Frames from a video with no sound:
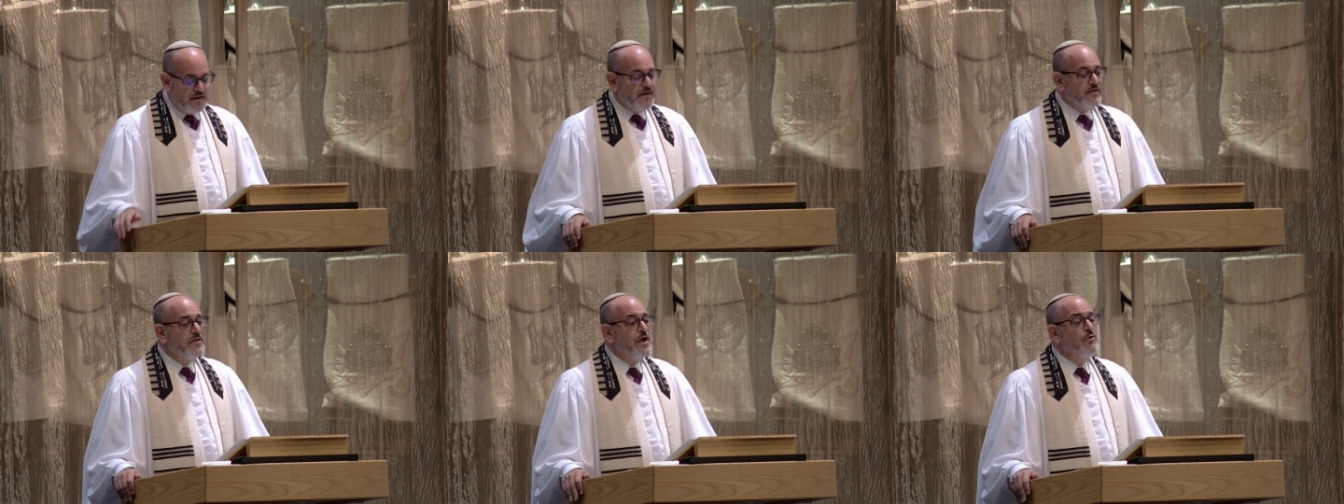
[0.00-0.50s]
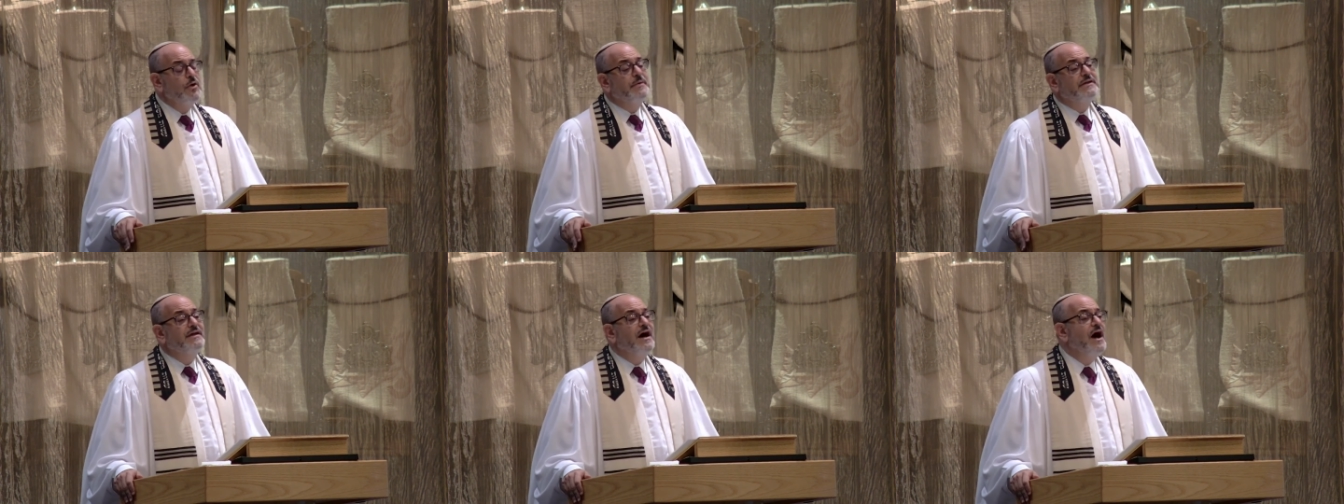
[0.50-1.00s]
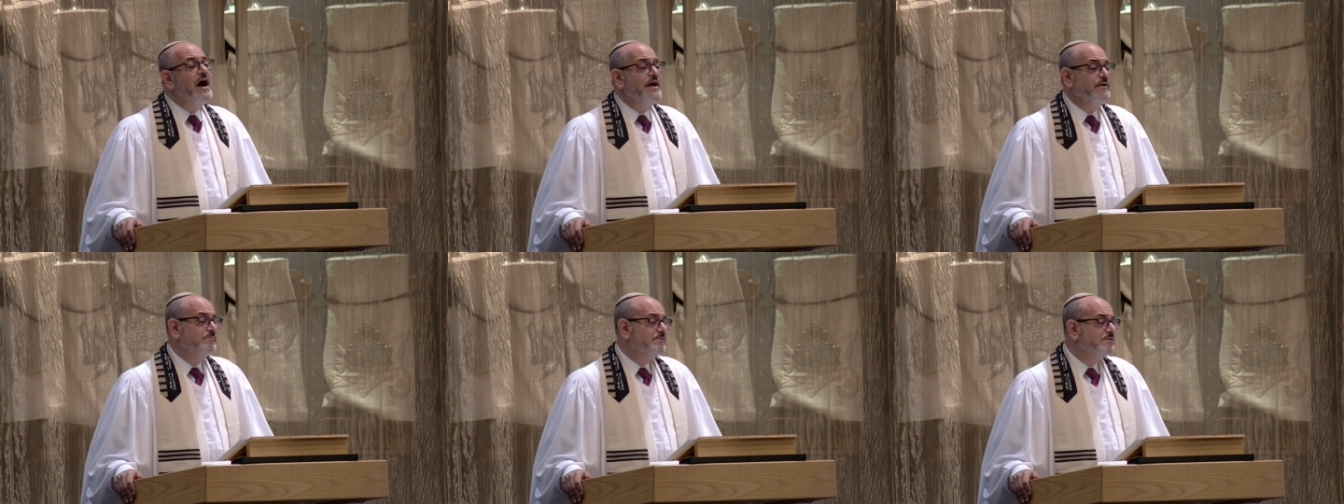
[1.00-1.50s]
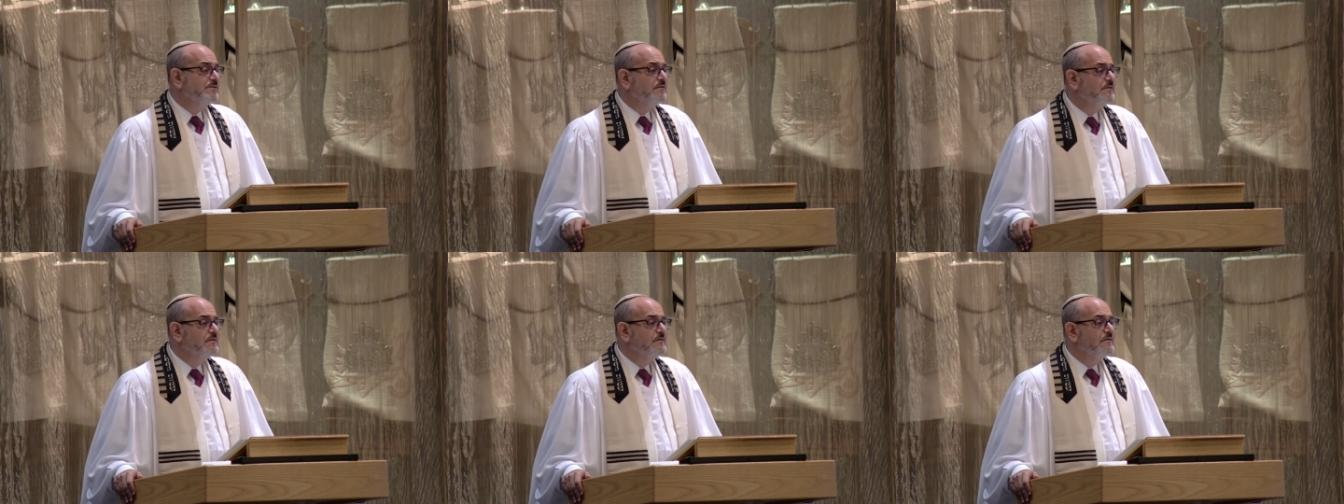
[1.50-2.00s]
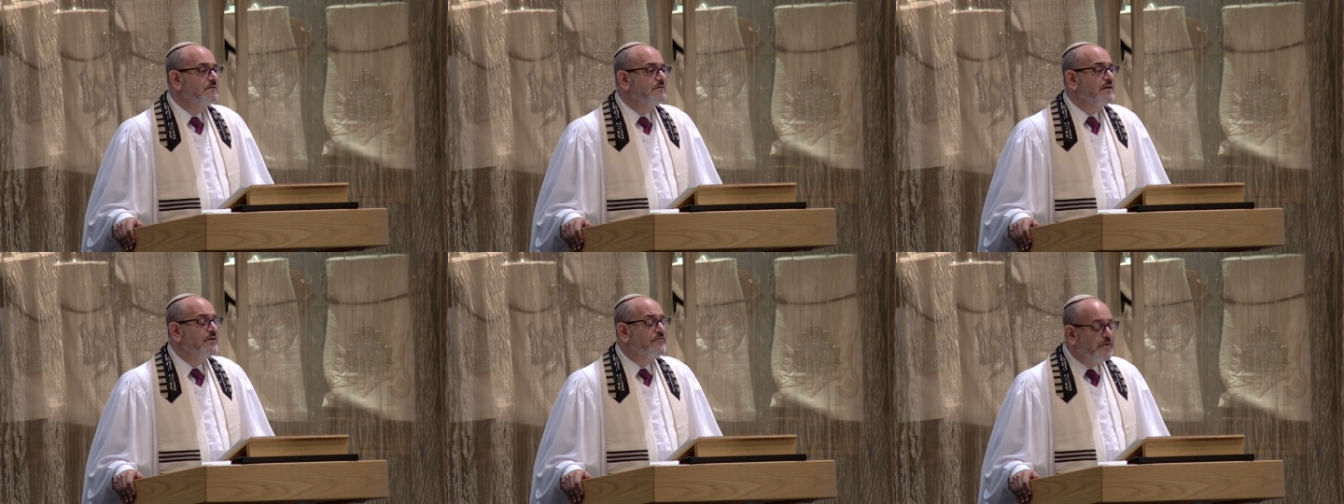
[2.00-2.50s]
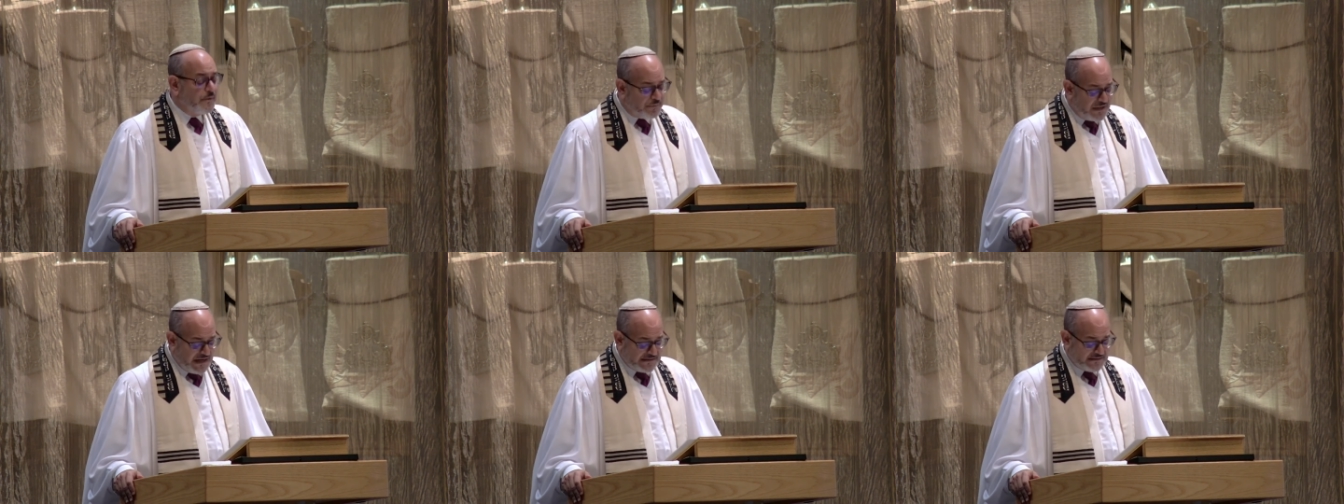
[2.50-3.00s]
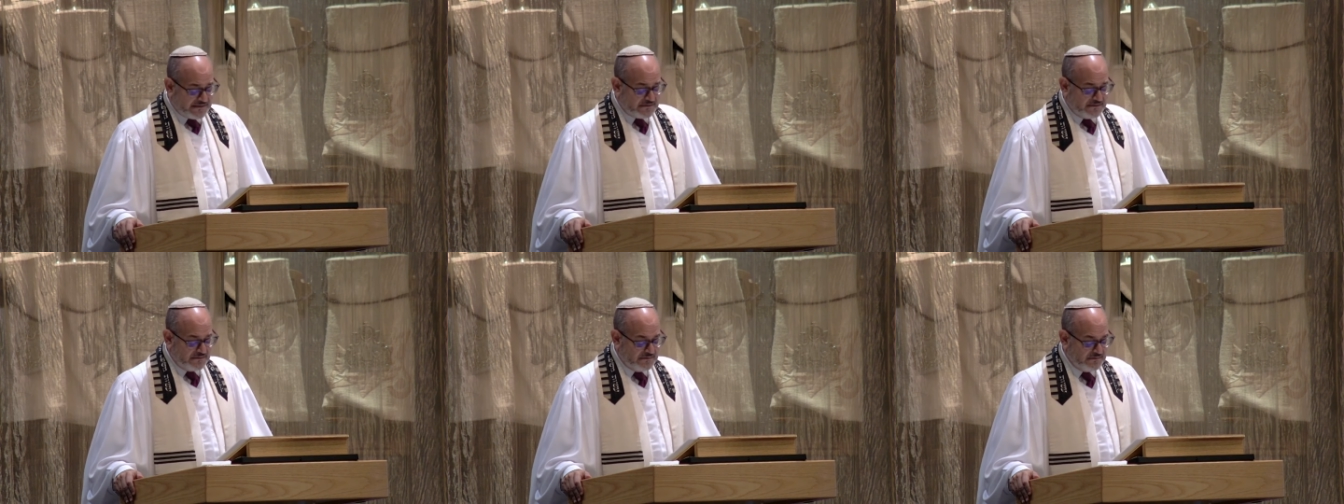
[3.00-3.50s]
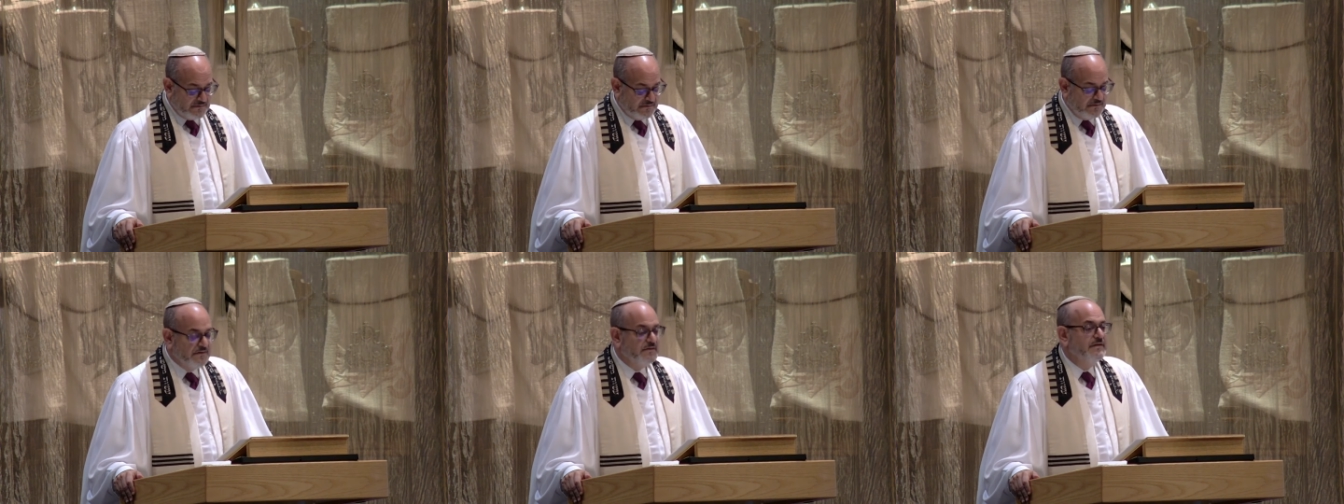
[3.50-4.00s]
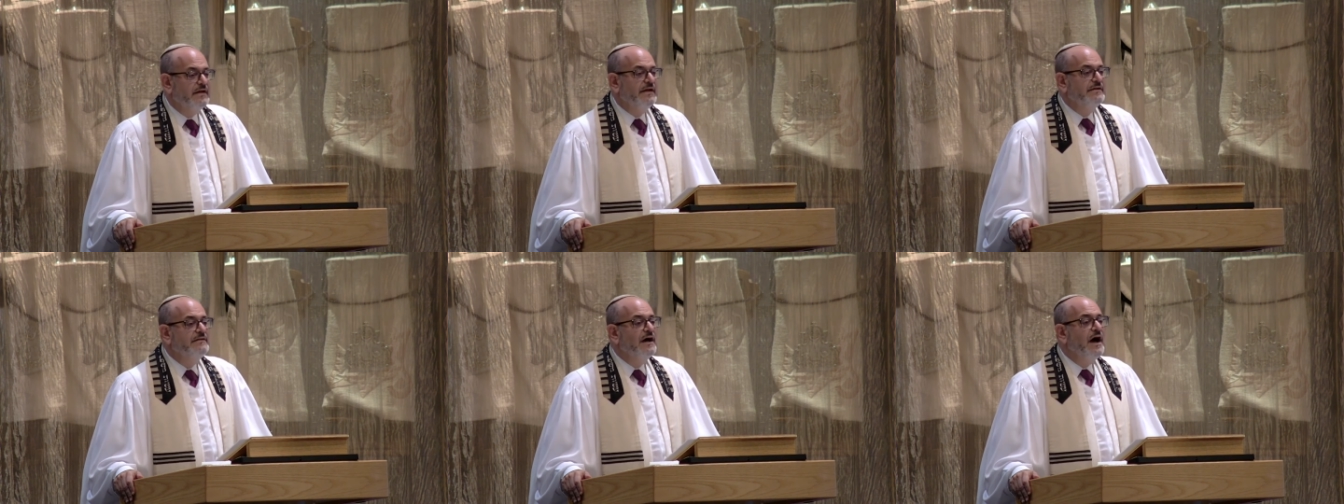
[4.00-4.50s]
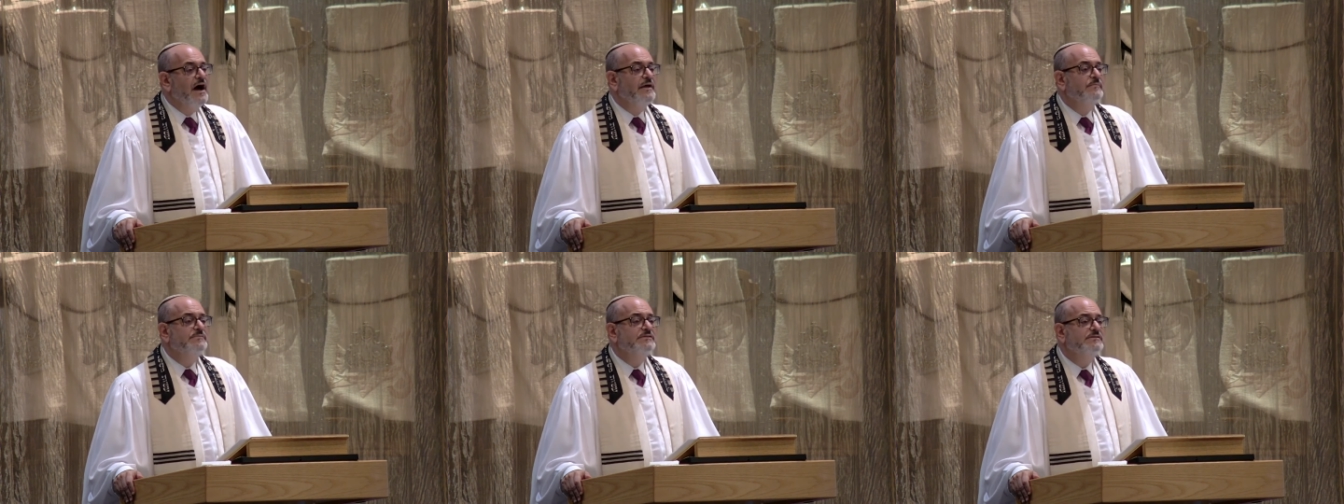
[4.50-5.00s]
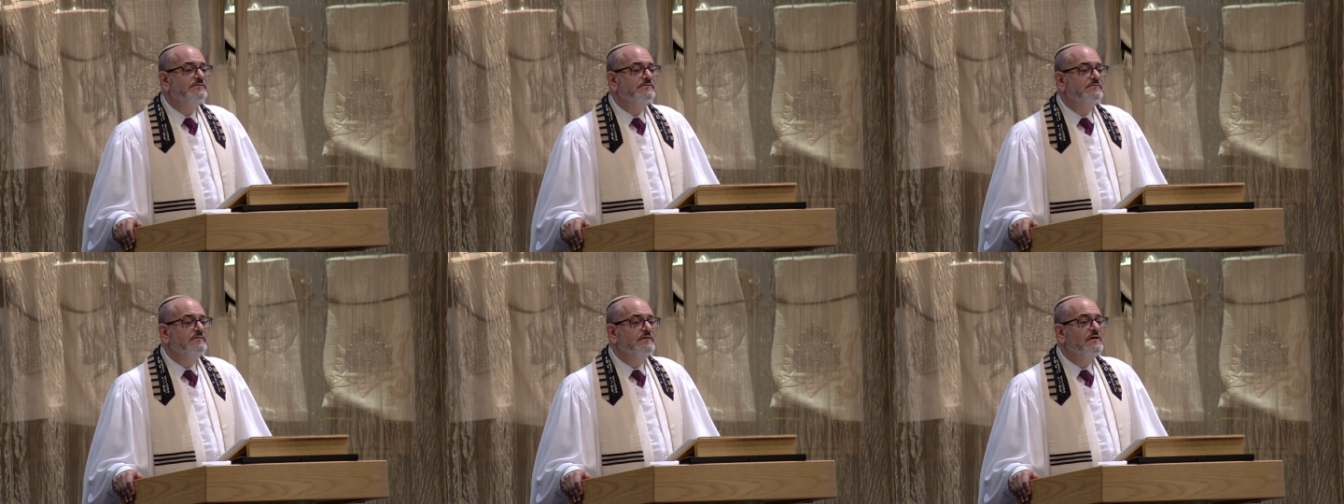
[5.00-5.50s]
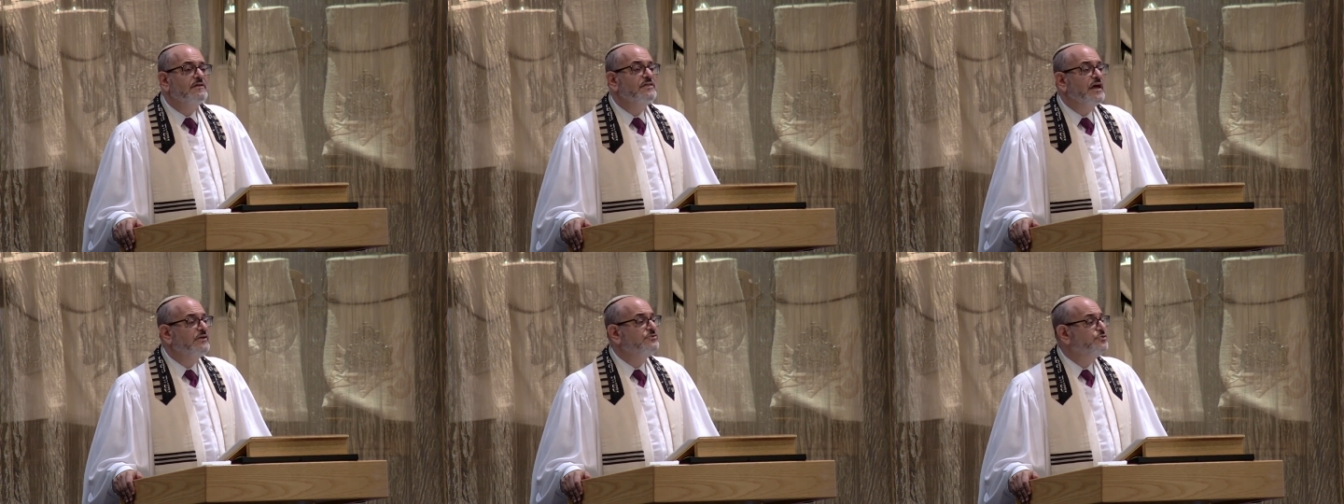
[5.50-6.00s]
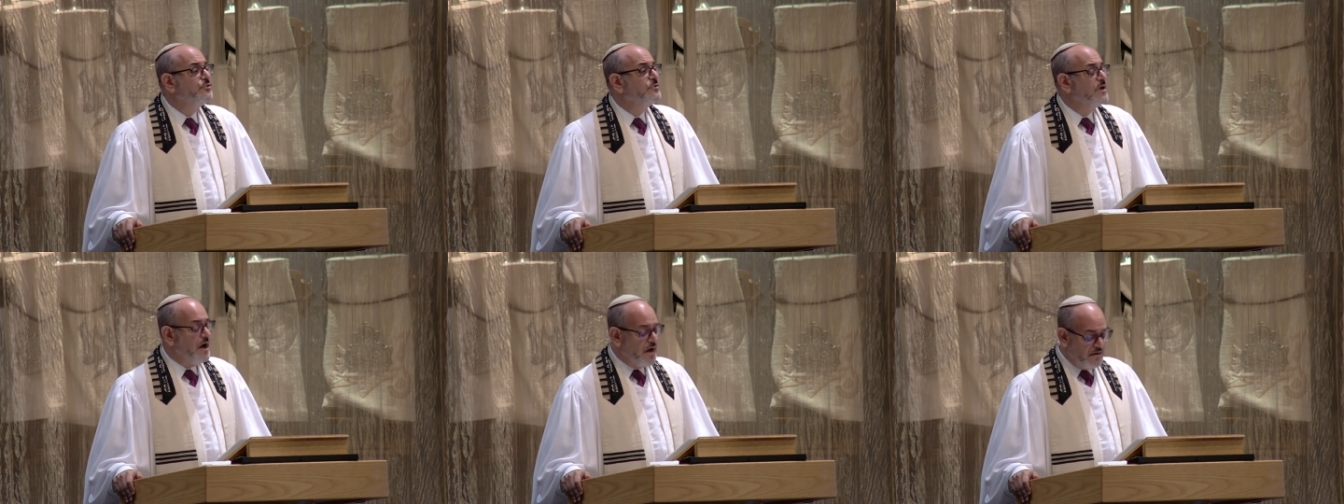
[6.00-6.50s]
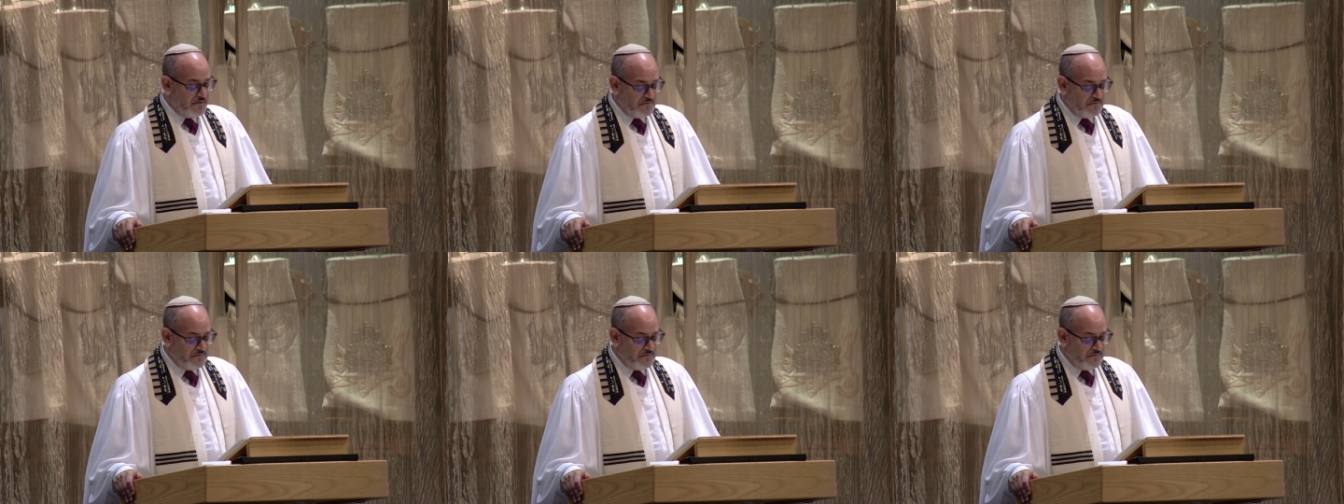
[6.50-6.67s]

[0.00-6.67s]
there will be times that feel blessed and times that do not.